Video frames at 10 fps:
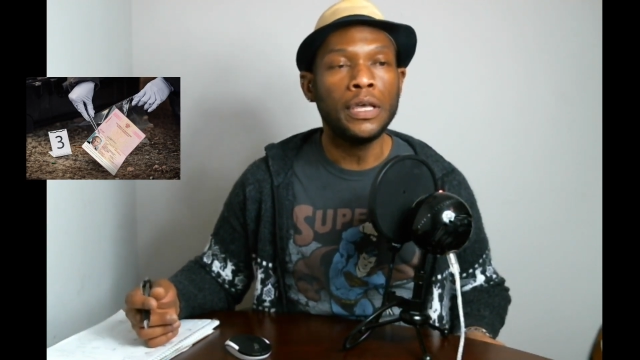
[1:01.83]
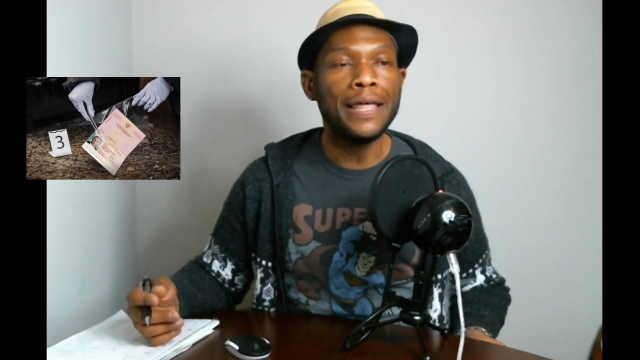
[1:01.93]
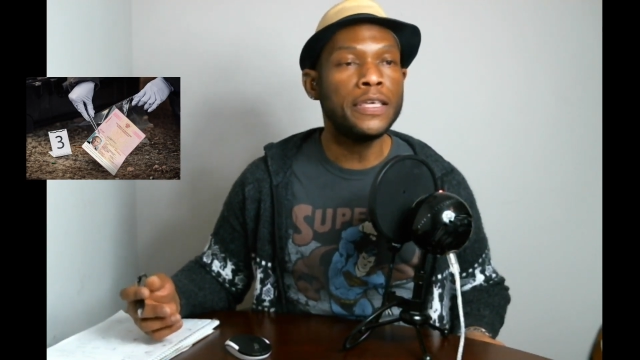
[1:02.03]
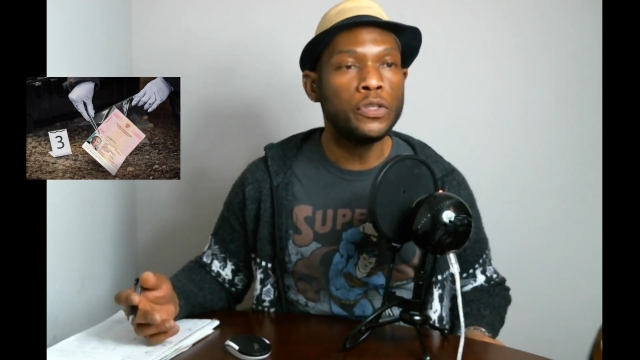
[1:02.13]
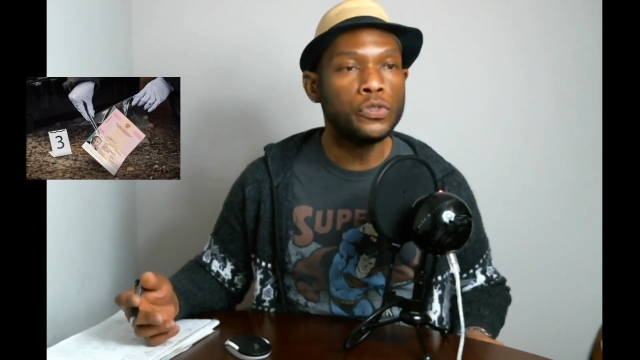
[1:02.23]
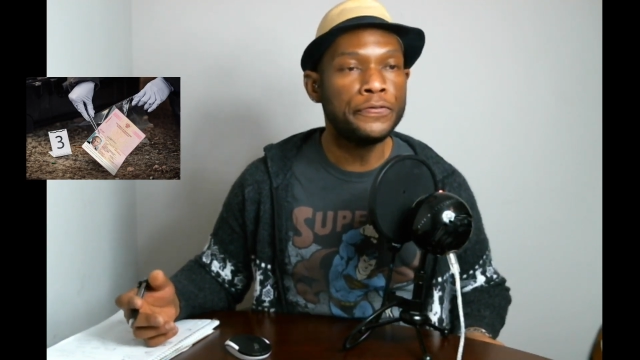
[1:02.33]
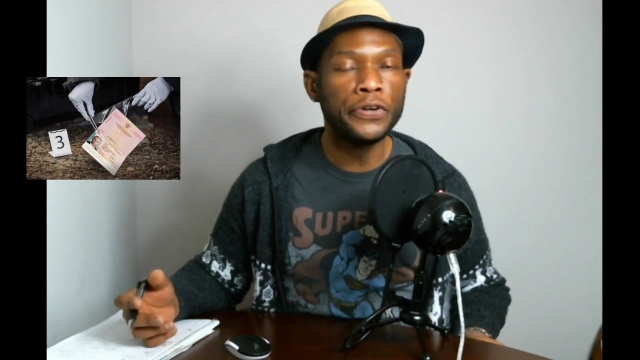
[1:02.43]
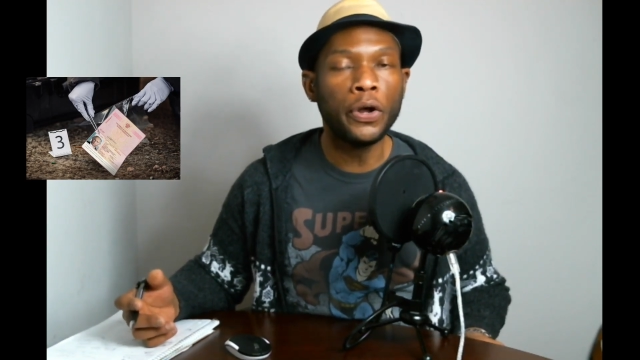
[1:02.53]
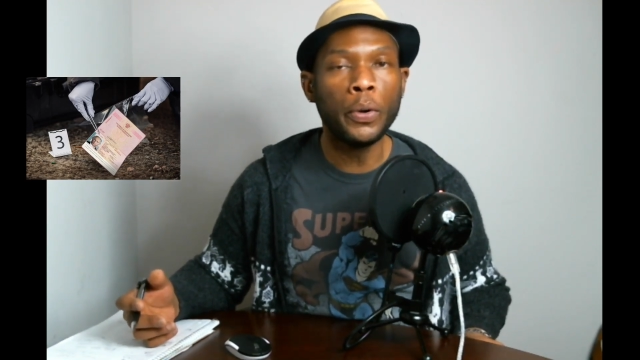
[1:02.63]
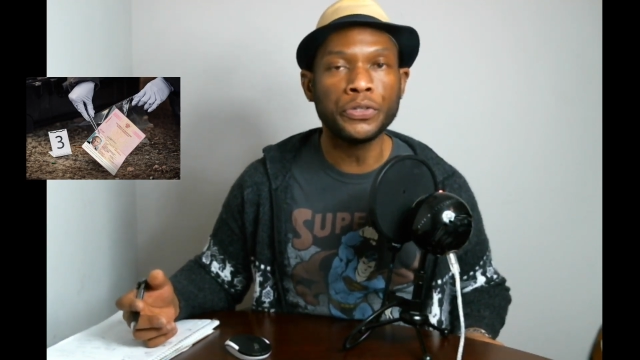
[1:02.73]
I think those are
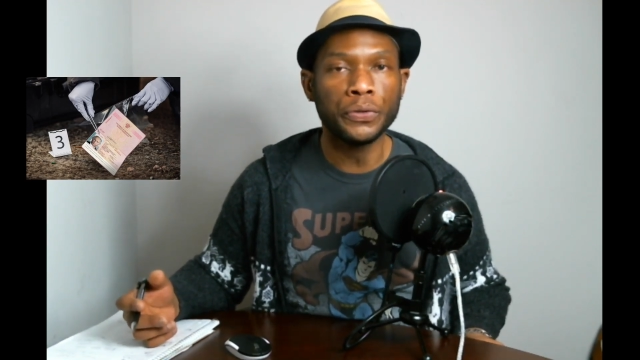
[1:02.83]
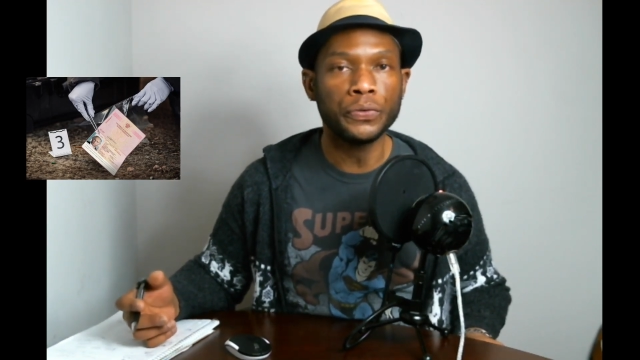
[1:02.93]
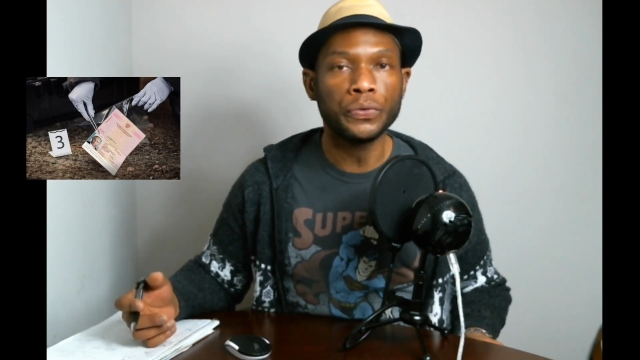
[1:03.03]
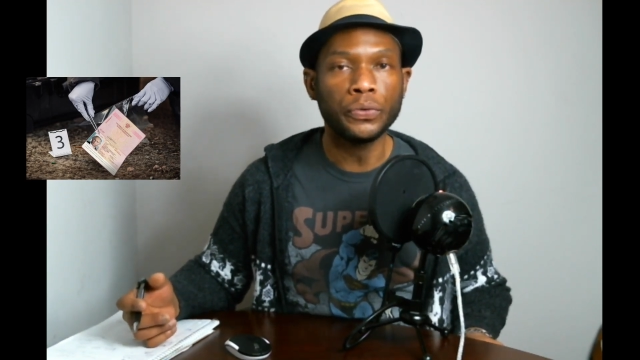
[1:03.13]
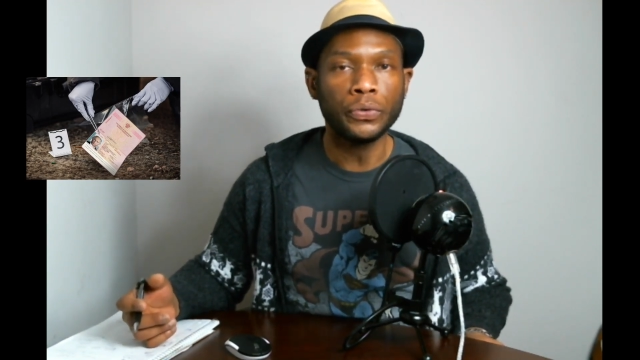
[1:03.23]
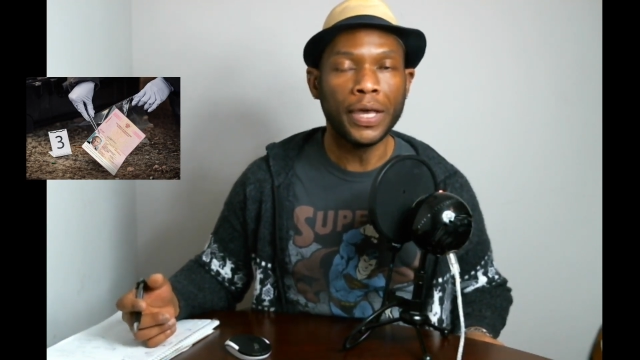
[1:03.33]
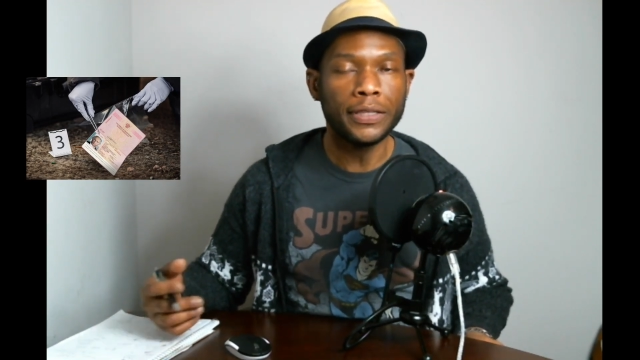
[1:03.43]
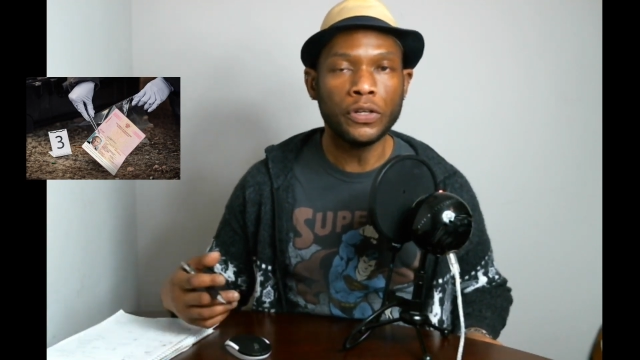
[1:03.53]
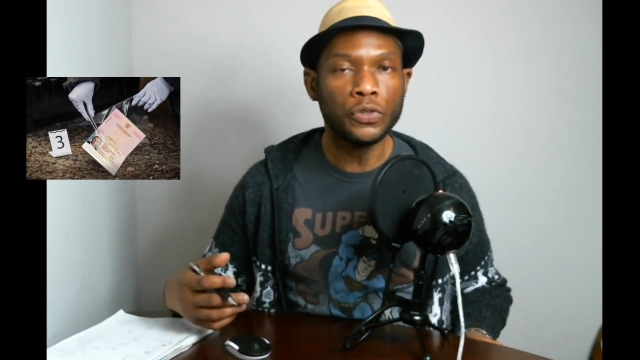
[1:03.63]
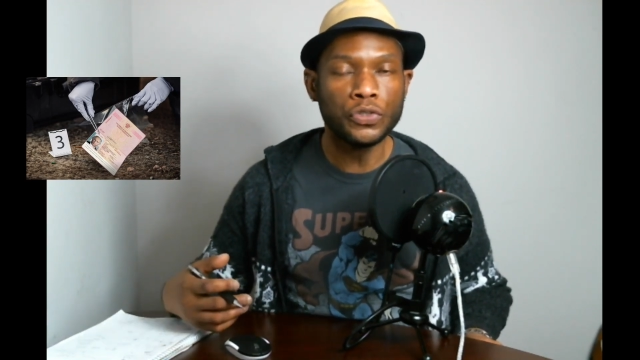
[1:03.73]
fair questions. I think those are